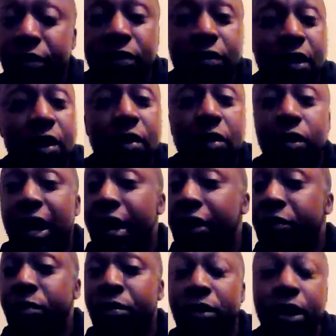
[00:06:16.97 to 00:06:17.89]
Say your
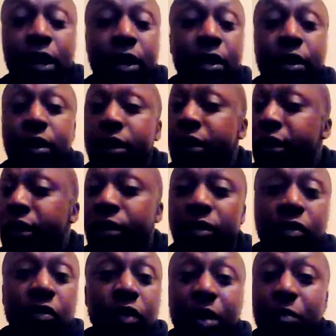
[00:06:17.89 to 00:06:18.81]
last prayer,
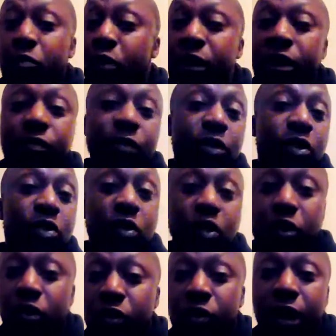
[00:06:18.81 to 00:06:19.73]
grab whatever you
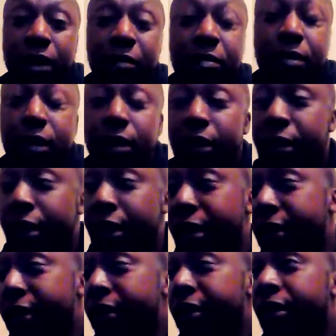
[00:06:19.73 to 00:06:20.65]
got to grab, yeah,